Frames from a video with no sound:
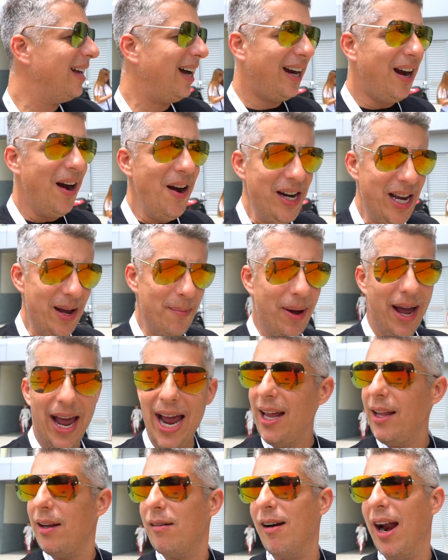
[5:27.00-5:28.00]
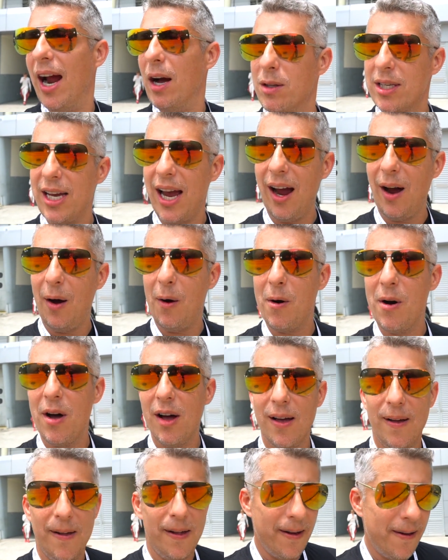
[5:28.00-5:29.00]
I can't get my head around how
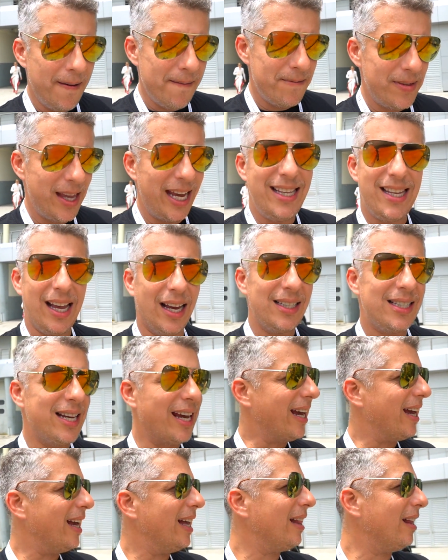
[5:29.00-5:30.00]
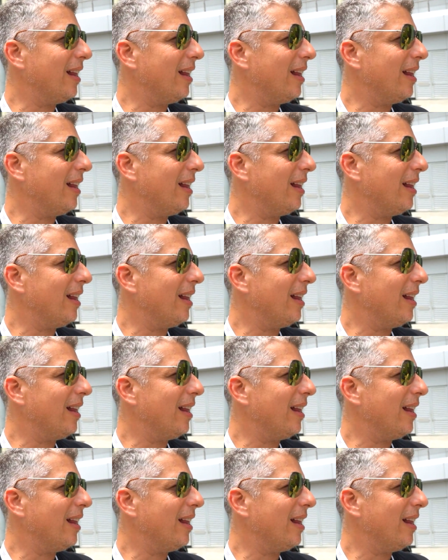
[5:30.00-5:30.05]
he does it.